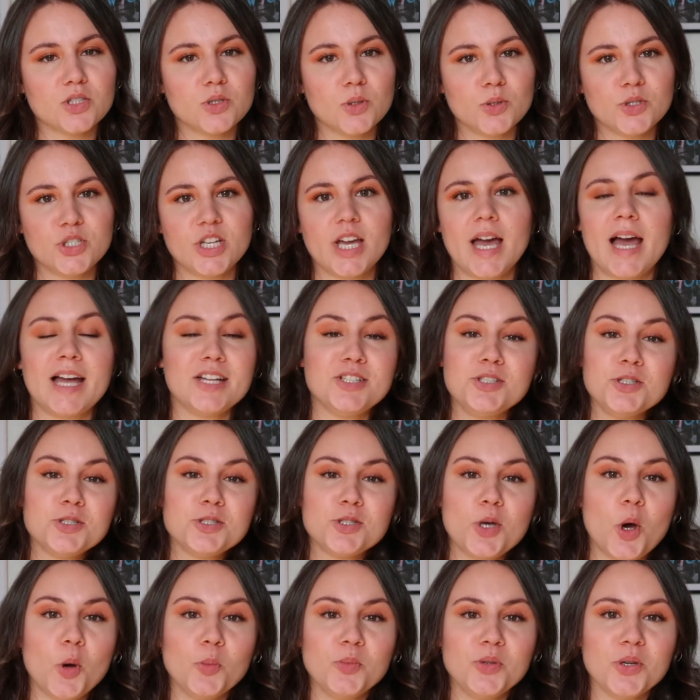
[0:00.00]
So I
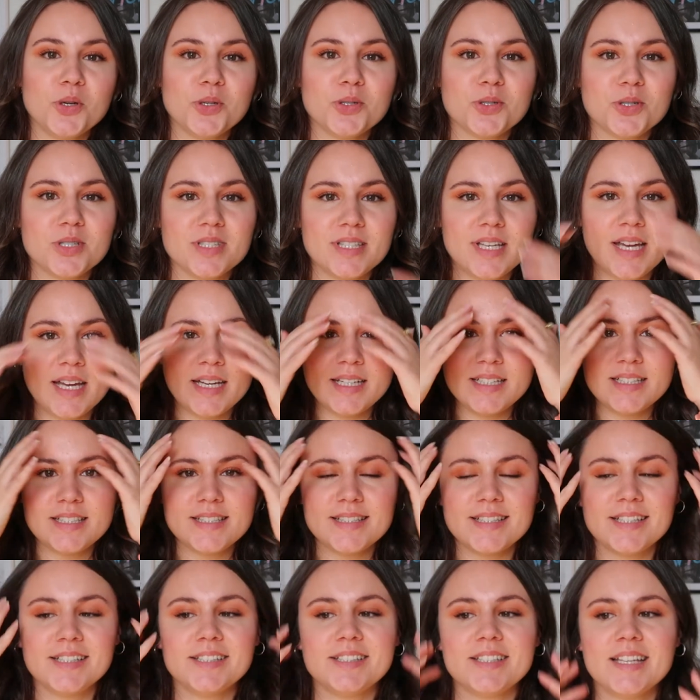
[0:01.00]
just hope you understand
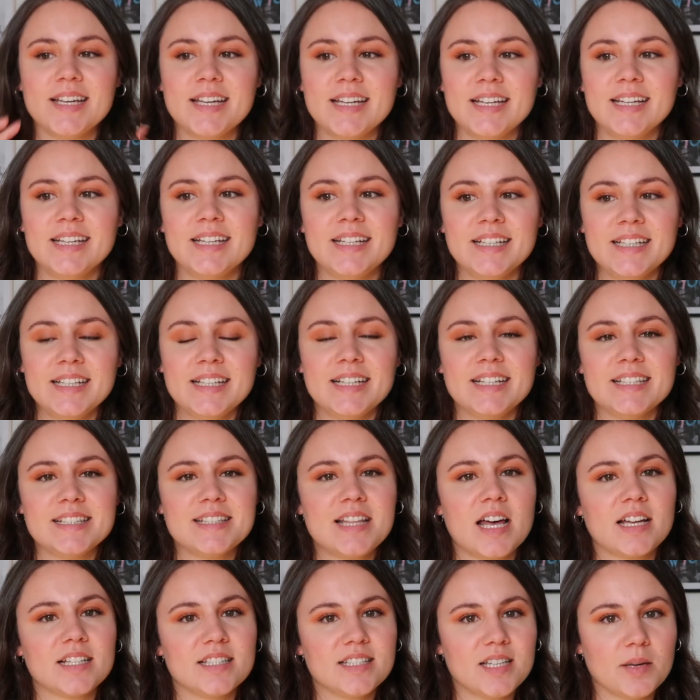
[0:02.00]
it's
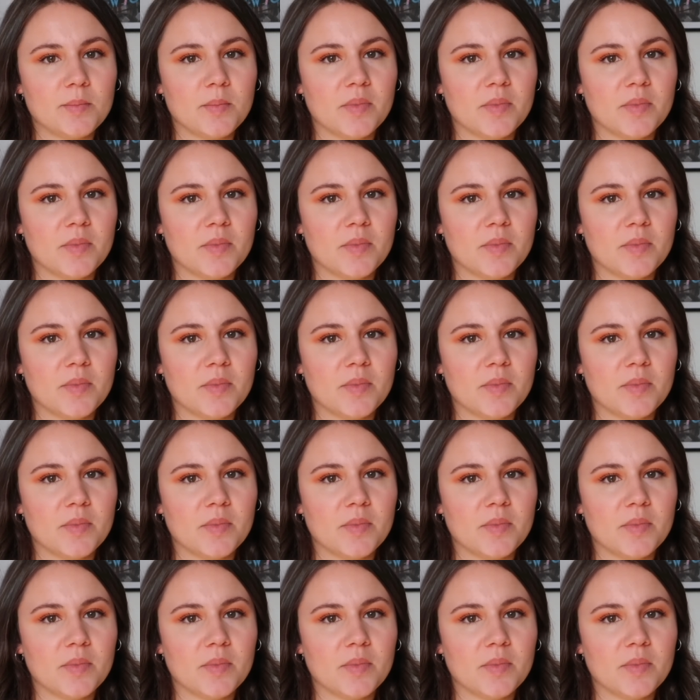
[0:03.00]
not